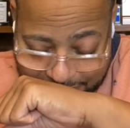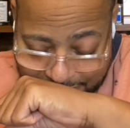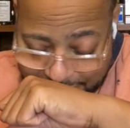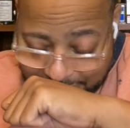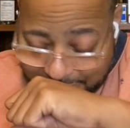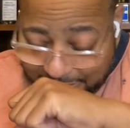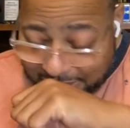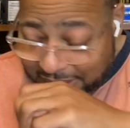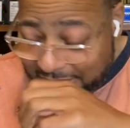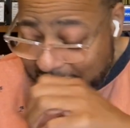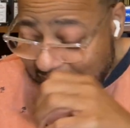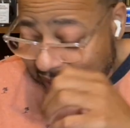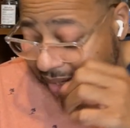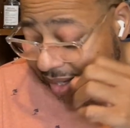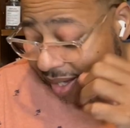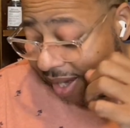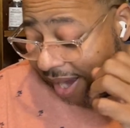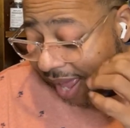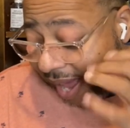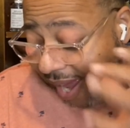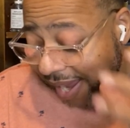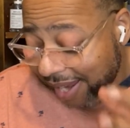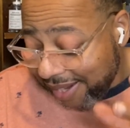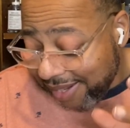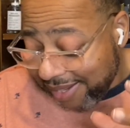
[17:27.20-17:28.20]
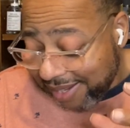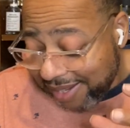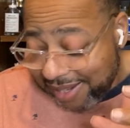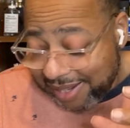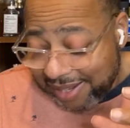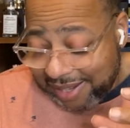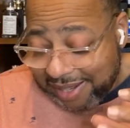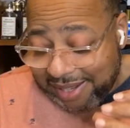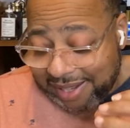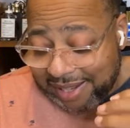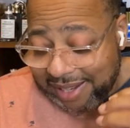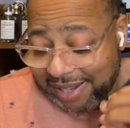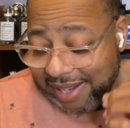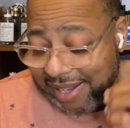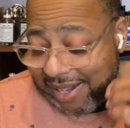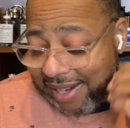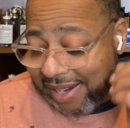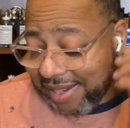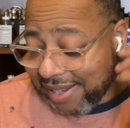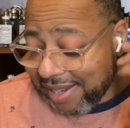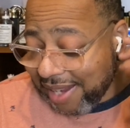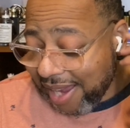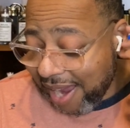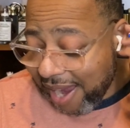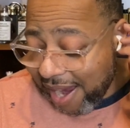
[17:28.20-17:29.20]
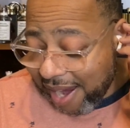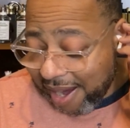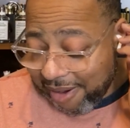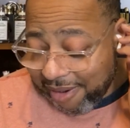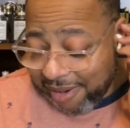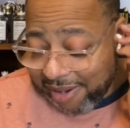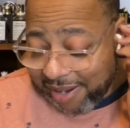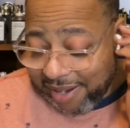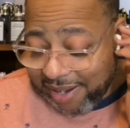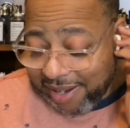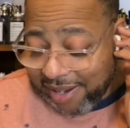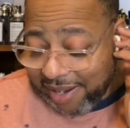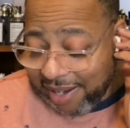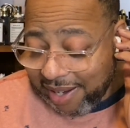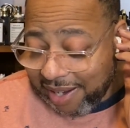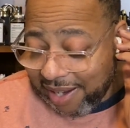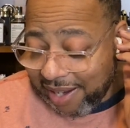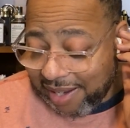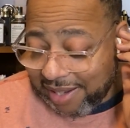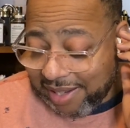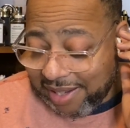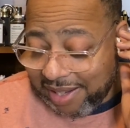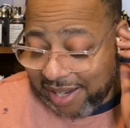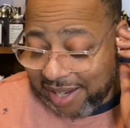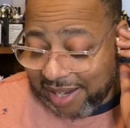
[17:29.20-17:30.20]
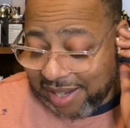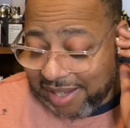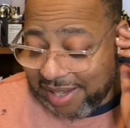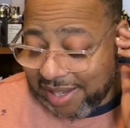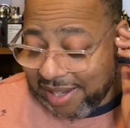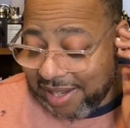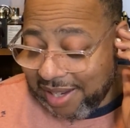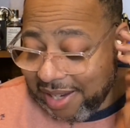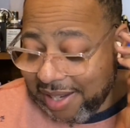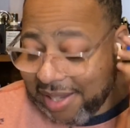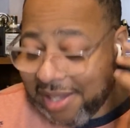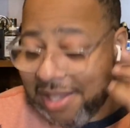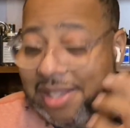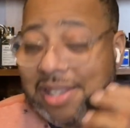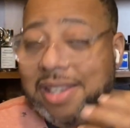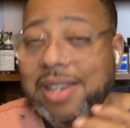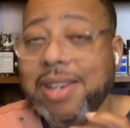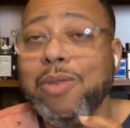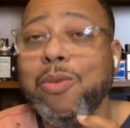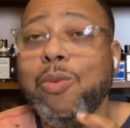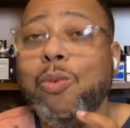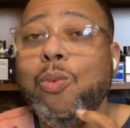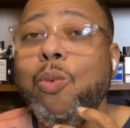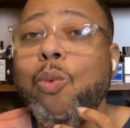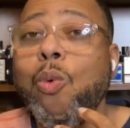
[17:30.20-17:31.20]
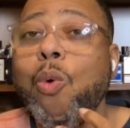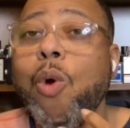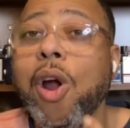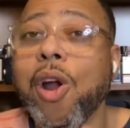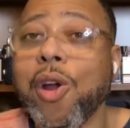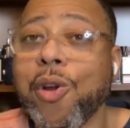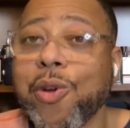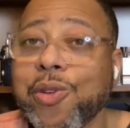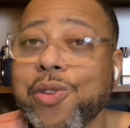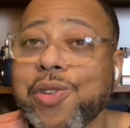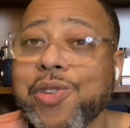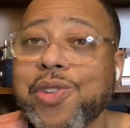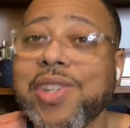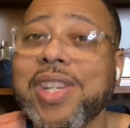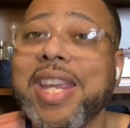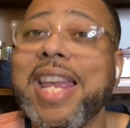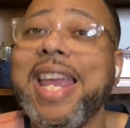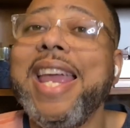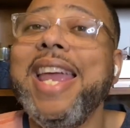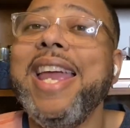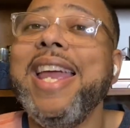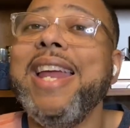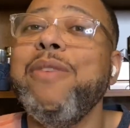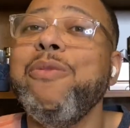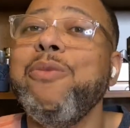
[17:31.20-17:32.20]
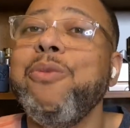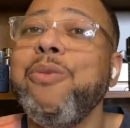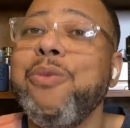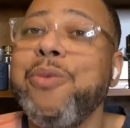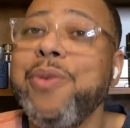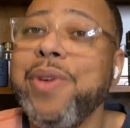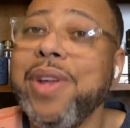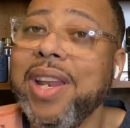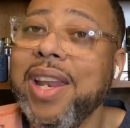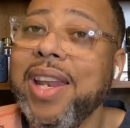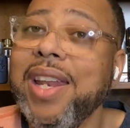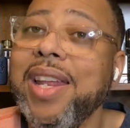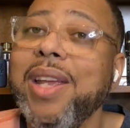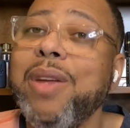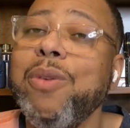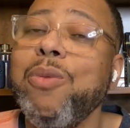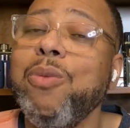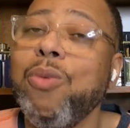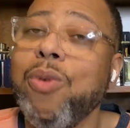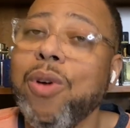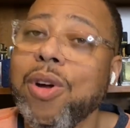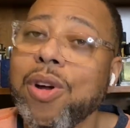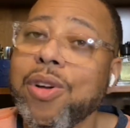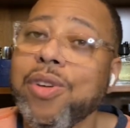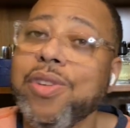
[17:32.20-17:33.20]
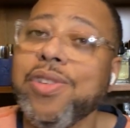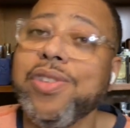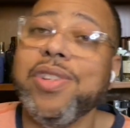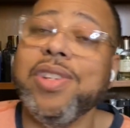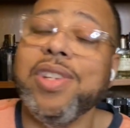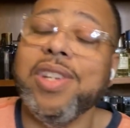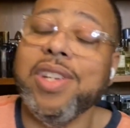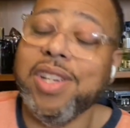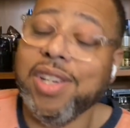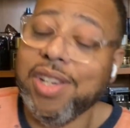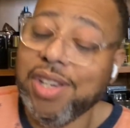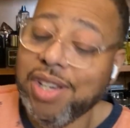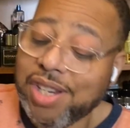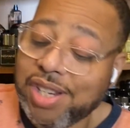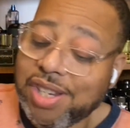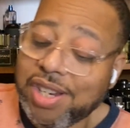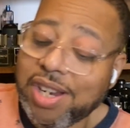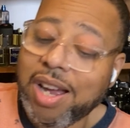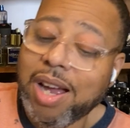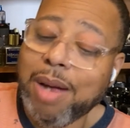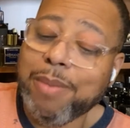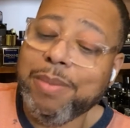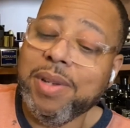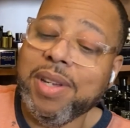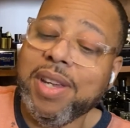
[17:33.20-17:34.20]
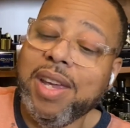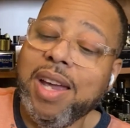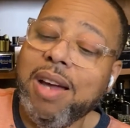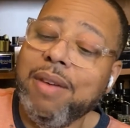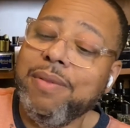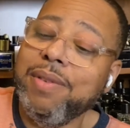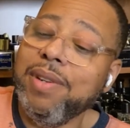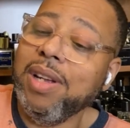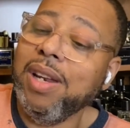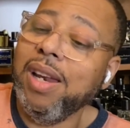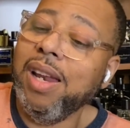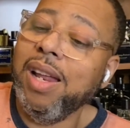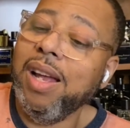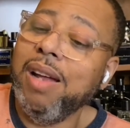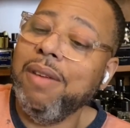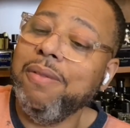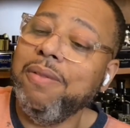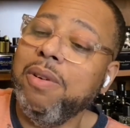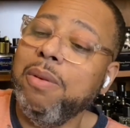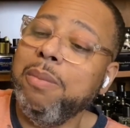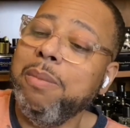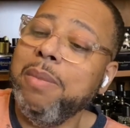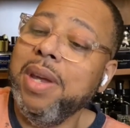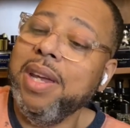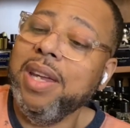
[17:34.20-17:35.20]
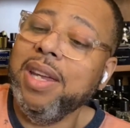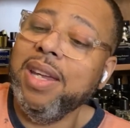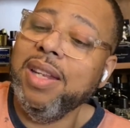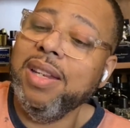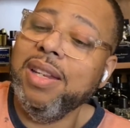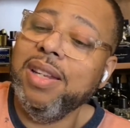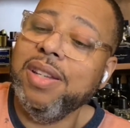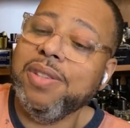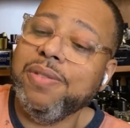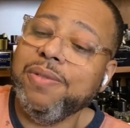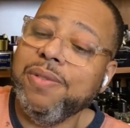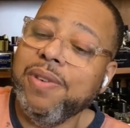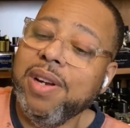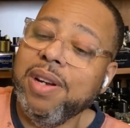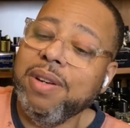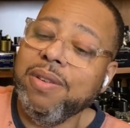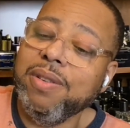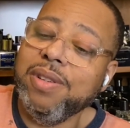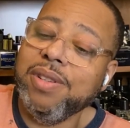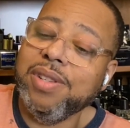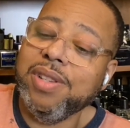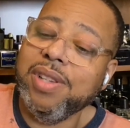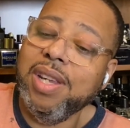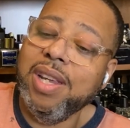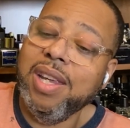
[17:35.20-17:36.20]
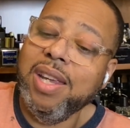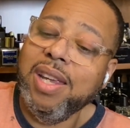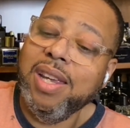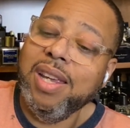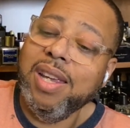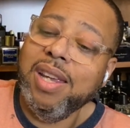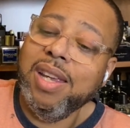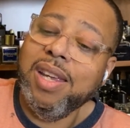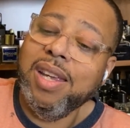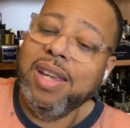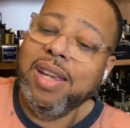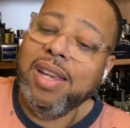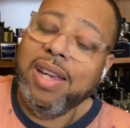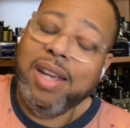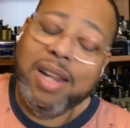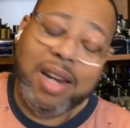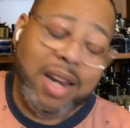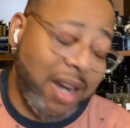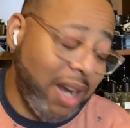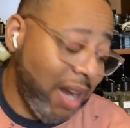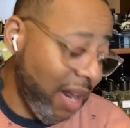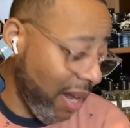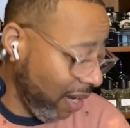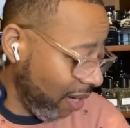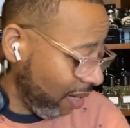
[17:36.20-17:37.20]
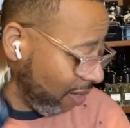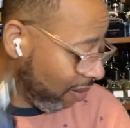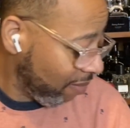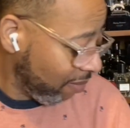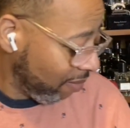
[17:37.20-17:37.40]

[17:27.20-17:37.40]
It is light. It is airy. It just works. It really works. Good job to Calvin Klein for making this fragrance. And I like it.